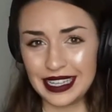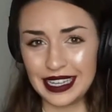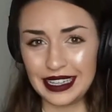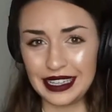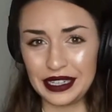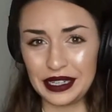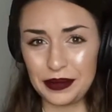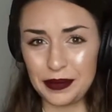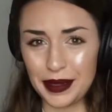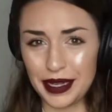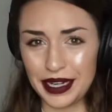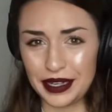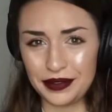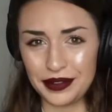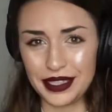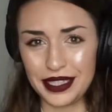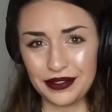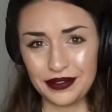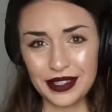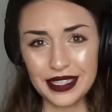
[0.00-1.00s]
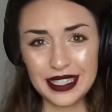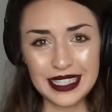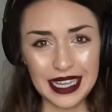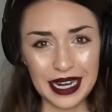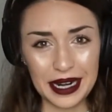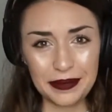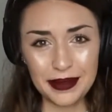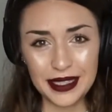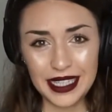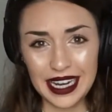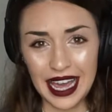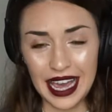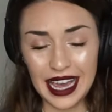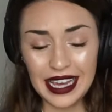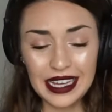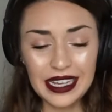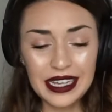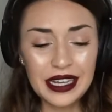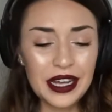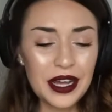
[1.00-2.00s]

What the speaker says: a little bit of a different setup today.